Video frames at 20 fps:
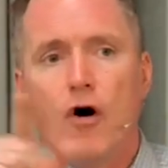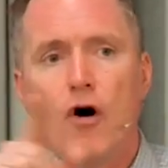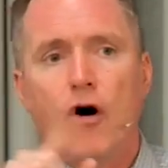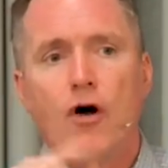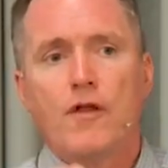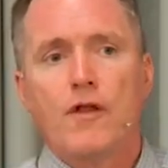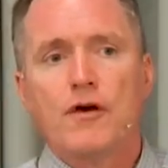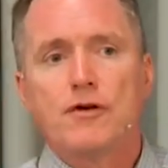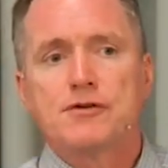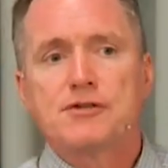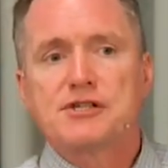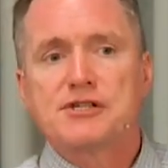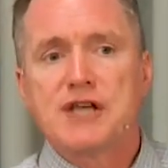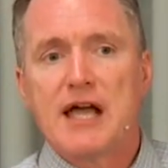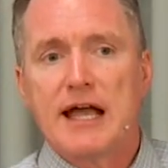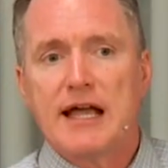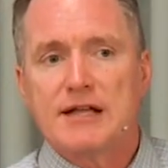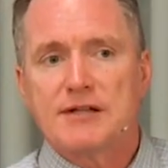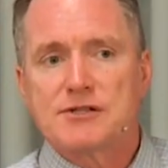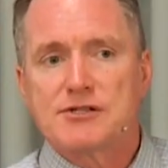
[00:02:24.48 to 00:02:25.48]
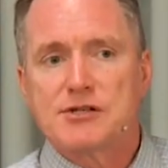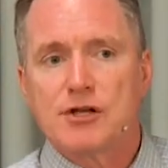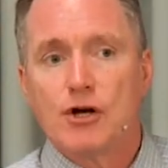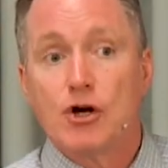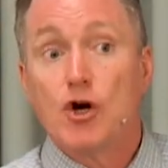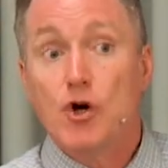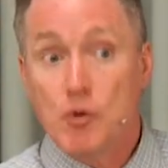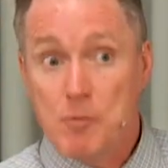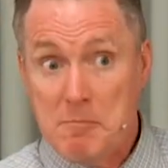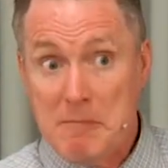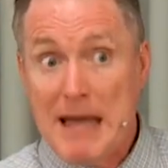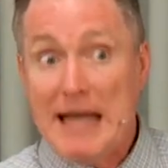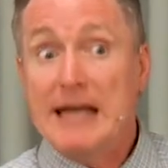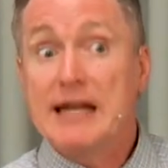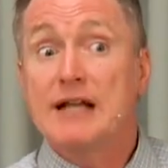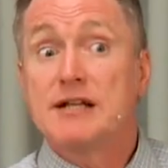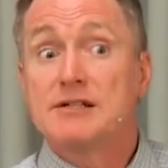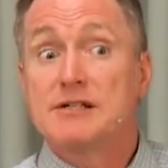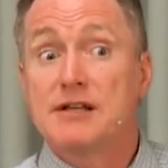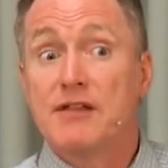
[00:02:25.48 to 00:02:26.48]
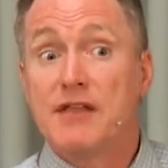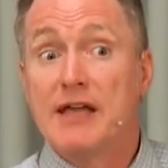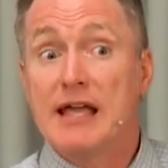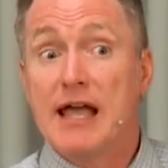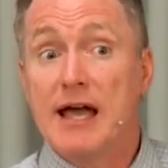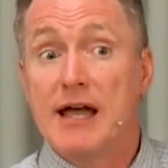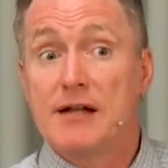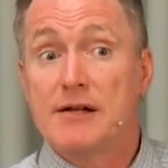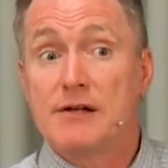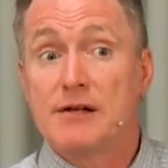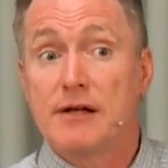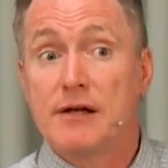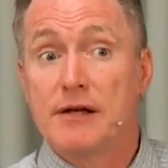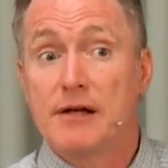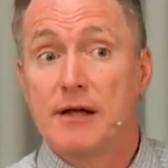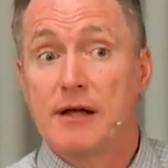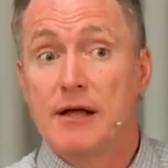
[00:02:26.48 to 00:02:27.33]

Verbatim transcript: All those saints who made it to the end,